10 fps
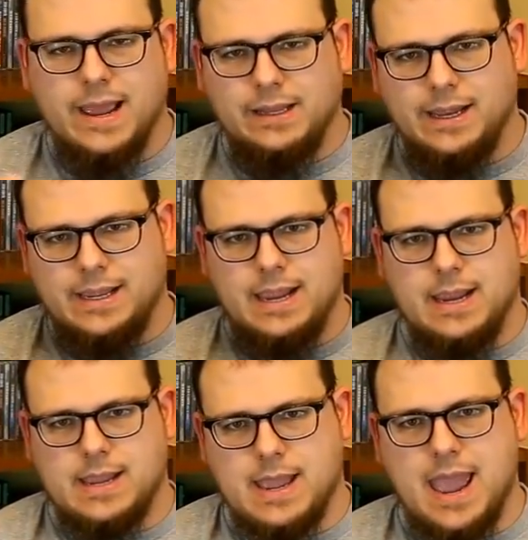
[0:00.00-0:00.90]
like
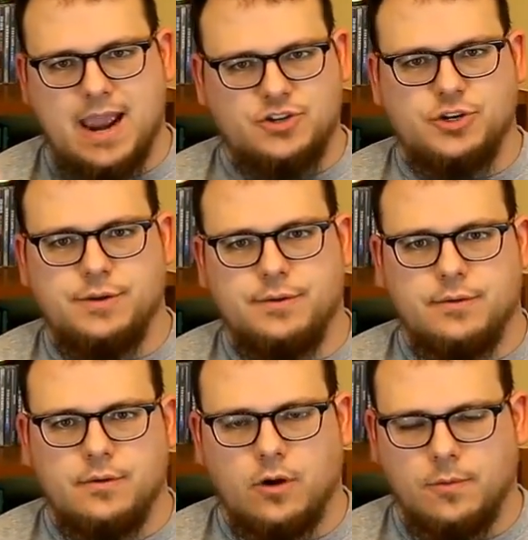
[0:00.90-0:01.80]
a action
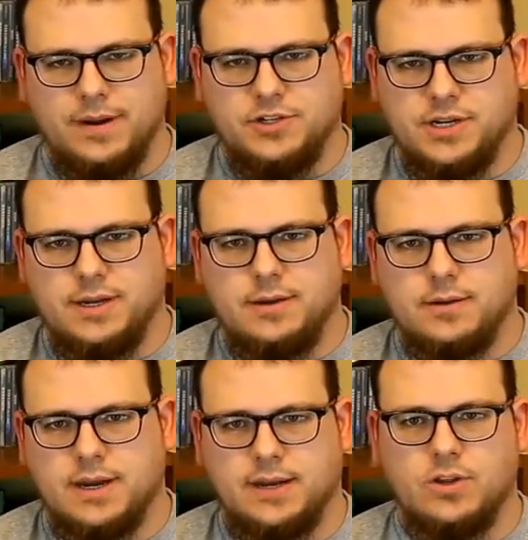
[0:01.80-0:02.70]
RPG
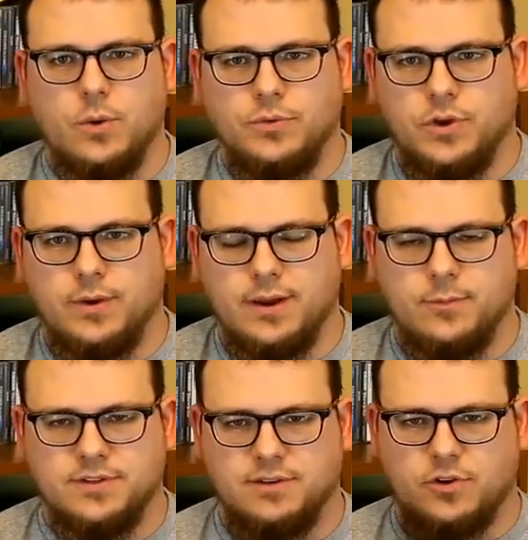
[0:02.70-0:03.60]
kind of tone to it. It
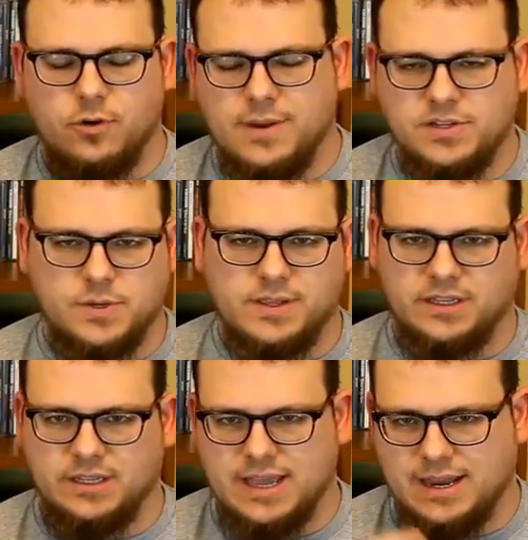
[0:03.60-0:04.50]
wasn't turn-based or
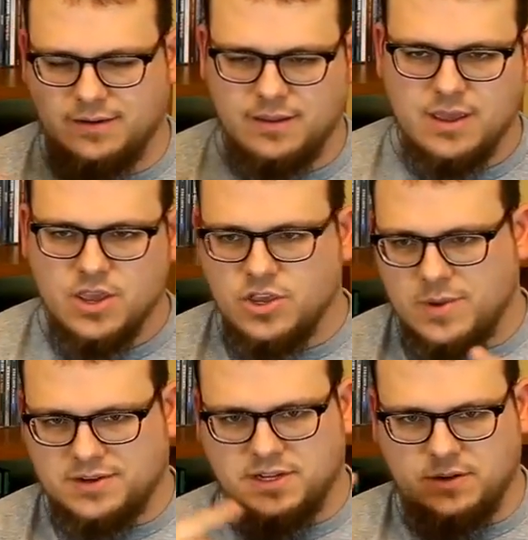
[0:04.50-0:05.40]
anything like that. You
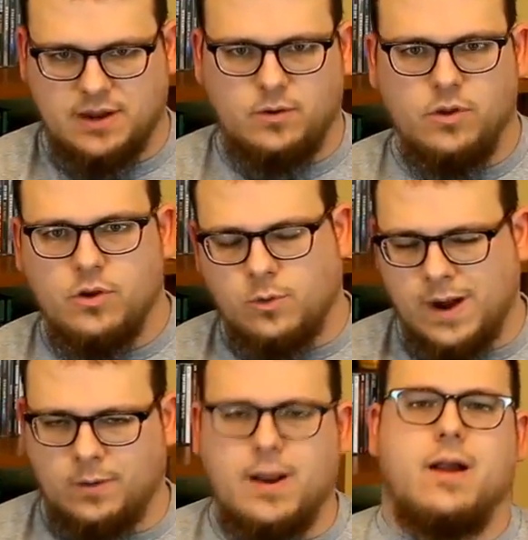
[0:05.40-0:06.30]
actually like
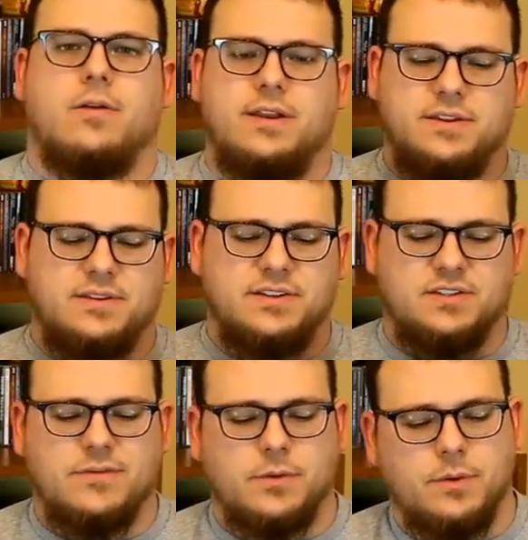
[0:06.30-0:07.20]
ran around and just did
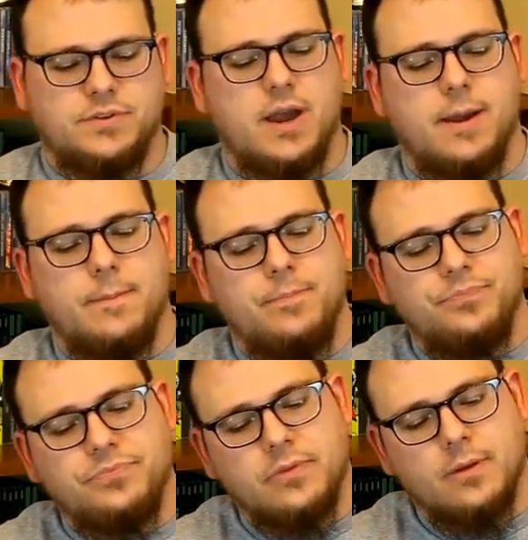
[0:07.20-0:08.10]
stuff in real time.
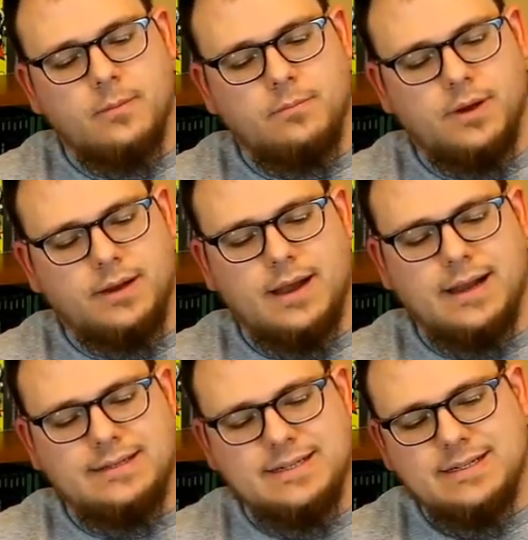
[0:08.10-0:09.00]
But
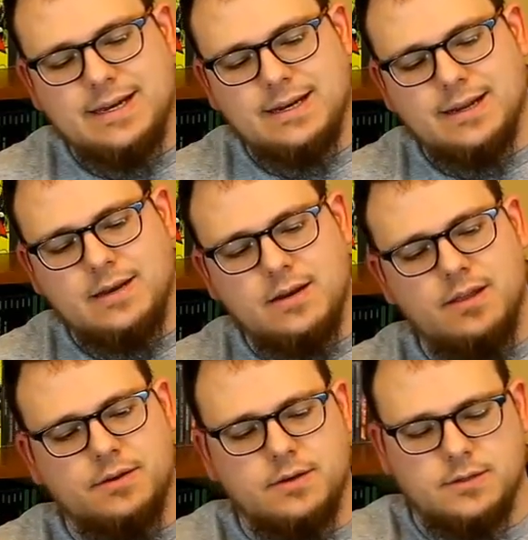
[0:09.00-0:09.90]
I did get
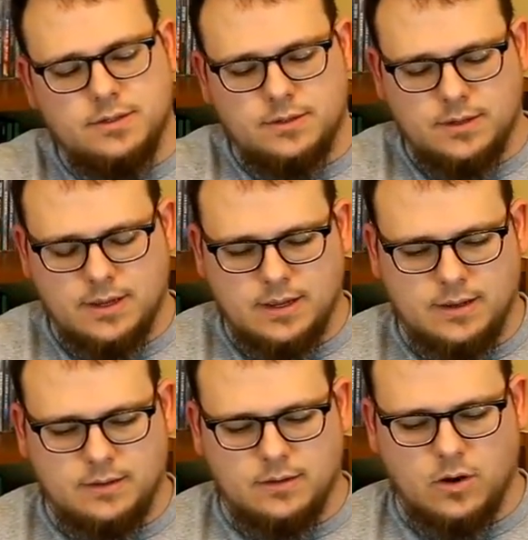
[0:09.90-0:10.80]
another
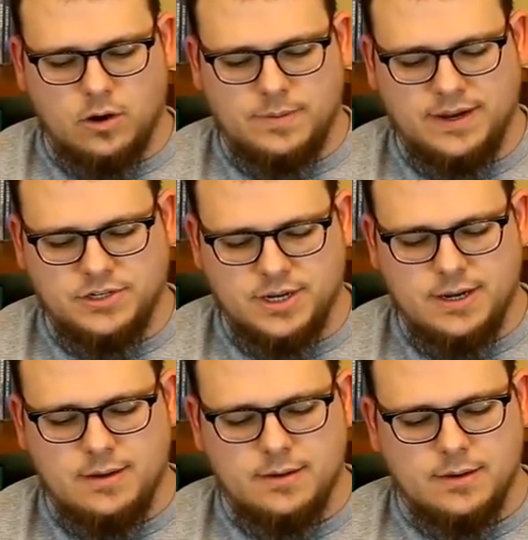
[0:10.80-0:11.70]

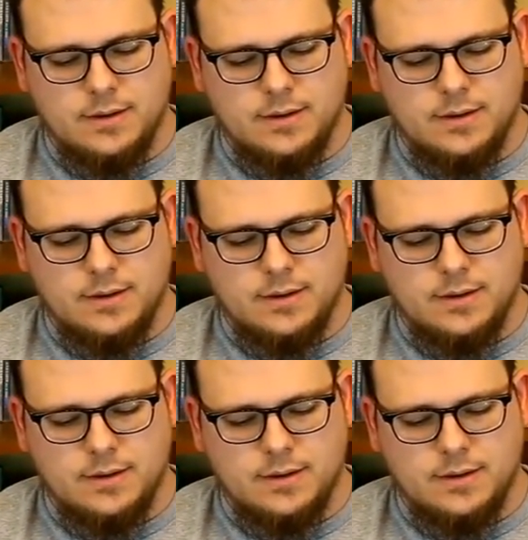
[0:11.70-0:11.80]
RPG,